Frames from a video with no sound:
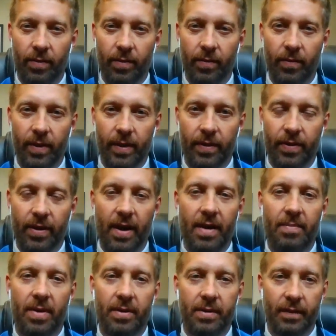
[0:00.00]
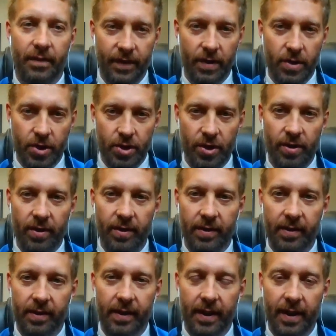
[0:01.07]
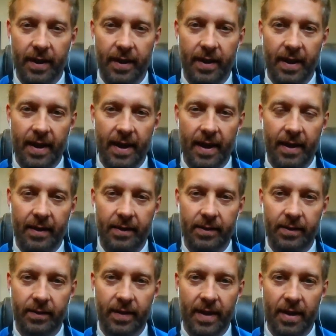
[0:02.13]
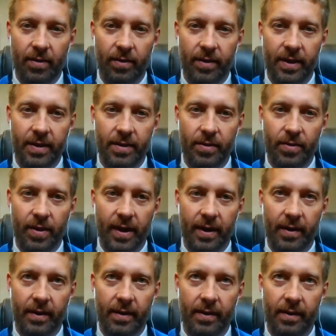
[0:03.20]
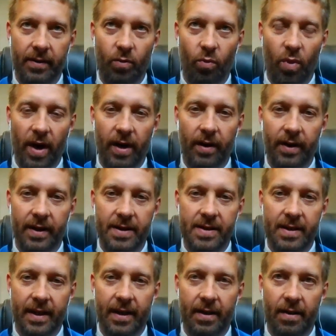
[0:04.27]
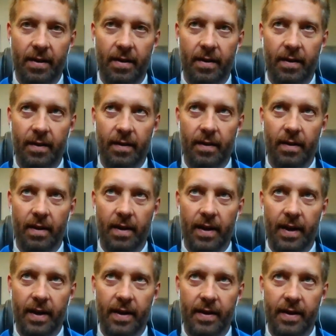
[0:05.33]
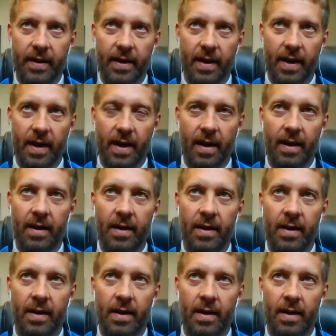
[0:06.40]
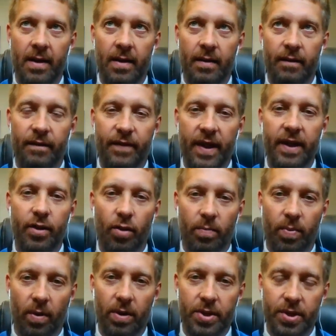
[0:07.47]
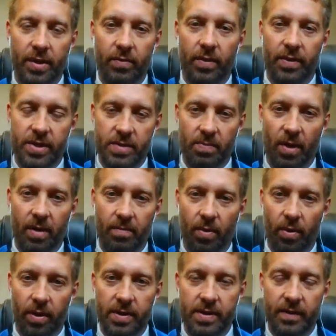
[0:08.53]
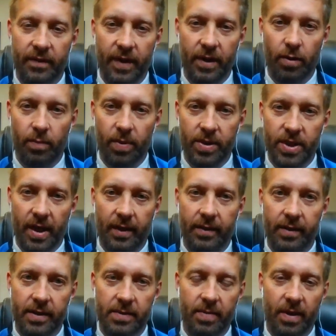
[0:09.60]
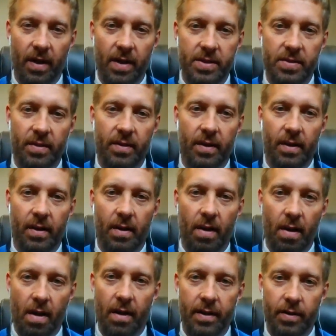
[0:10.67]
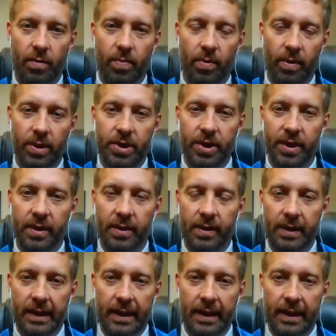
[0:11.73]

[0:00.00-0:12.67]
We thought about the future, and not only doing wireless and the video portion with smart boards and video projectors, but also the audio portion